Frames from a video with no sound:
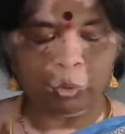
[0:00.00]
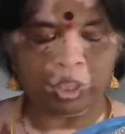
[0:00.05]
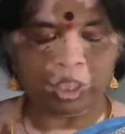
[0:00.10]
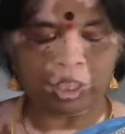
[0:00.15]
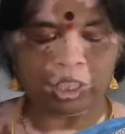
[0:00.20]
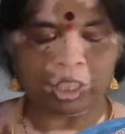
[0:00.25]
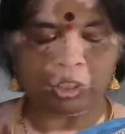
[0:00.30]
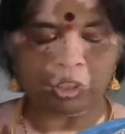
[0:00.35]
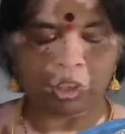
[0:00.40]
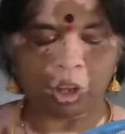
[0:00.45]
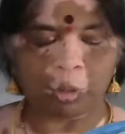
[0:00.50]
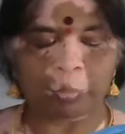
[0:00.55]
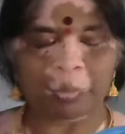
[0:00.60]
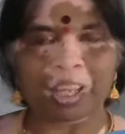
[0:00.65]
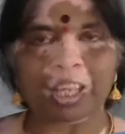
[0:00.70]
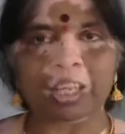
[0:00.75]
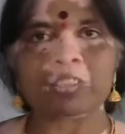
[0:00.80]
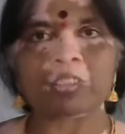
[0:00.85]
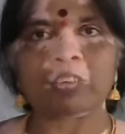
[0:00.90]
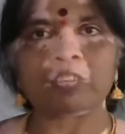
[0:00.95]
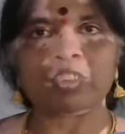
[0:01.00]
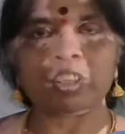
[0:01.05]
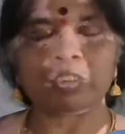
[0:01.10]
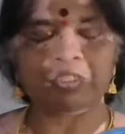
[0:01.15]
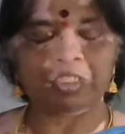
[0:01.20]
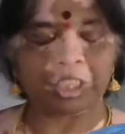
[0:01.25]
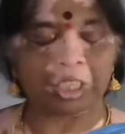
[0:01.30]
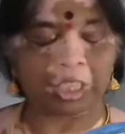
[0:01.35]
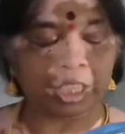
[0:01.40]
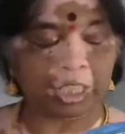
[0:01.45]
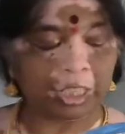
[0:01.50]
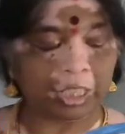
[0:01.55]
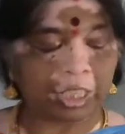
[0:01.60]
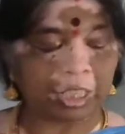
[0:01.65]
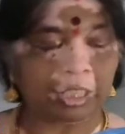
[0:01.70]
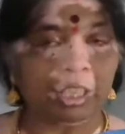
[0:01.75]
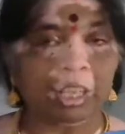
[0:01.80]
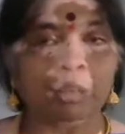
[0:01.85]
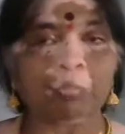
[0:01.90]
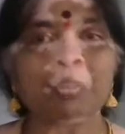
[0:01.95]
the top layers of the fertility
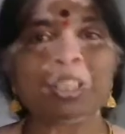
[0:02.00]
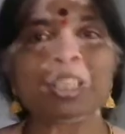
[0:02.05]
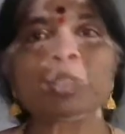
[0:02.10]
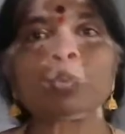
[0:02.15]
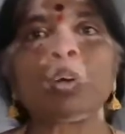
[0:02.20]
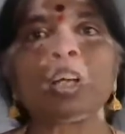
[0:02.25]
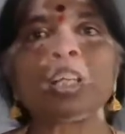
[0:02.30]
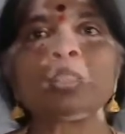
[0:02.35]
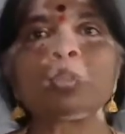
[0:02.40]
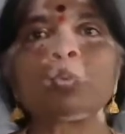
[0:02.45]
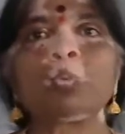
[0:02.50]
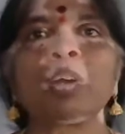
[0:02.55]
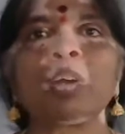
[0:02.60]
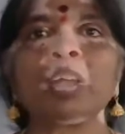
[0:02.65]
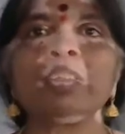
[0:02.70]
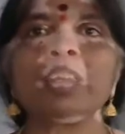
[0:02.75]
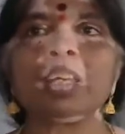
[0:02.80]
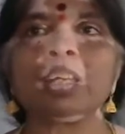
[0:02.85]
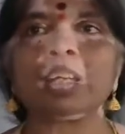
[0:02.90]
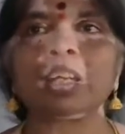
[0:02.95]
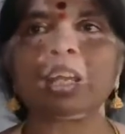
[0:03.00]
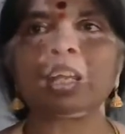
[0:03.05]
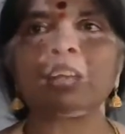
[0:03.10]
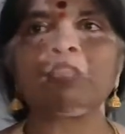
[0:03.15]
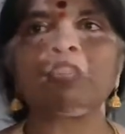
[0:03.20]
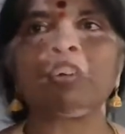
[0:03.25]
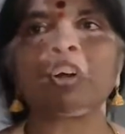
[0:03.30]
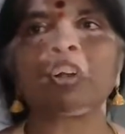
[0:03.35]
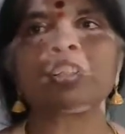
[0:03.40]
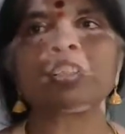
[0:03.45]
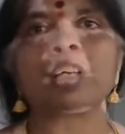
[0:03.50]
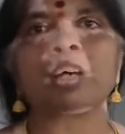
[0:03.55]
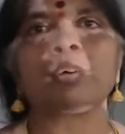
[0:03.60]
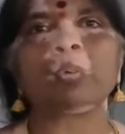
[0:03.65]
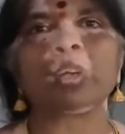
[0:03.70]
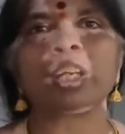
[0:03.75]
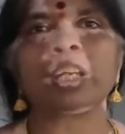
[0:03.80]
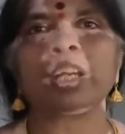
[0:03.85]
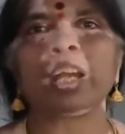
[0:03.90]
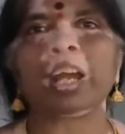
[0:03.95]
means once when the rainfalls are
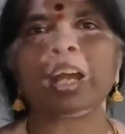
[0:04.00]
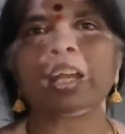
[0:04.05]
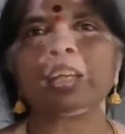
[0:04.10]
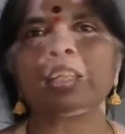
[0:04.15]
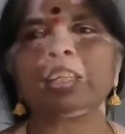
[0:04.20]
very high,